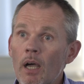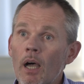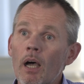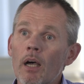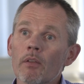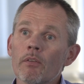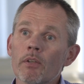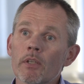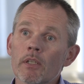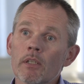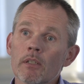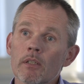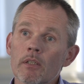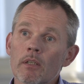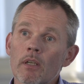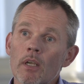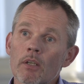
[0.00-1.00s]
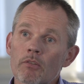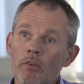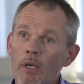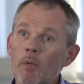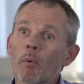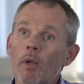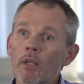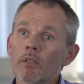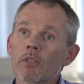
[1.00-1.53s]
The
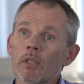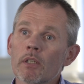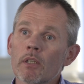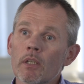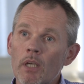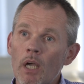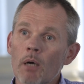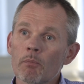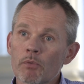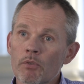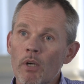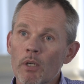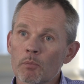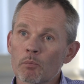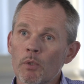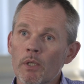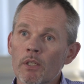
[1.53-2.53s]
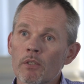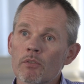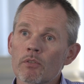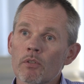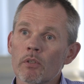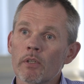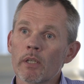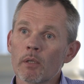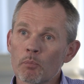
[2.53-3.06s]
credibility that Carbon Trust brings
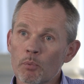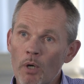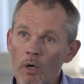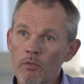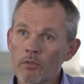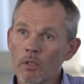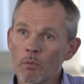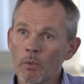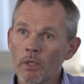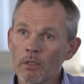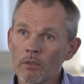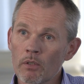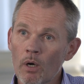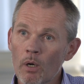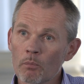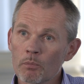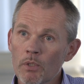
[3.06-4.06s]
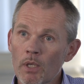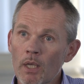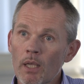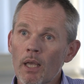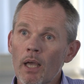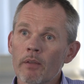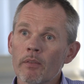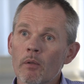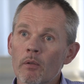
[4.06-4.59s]
to the approach that we adopt,
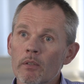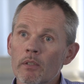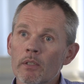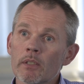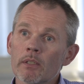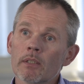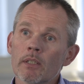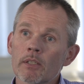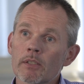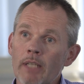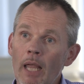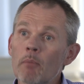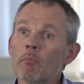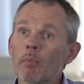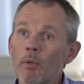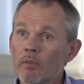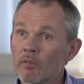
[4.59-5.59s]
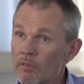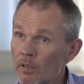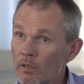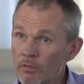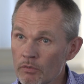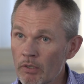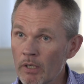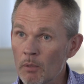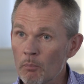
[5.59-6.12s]
and the stamp
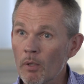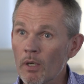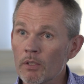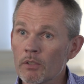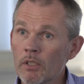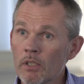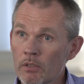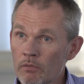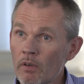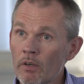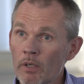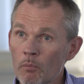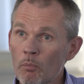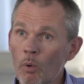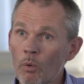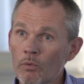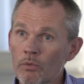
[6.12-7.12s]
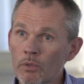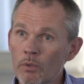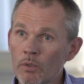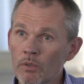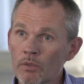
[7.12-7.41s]
of credibility is very important to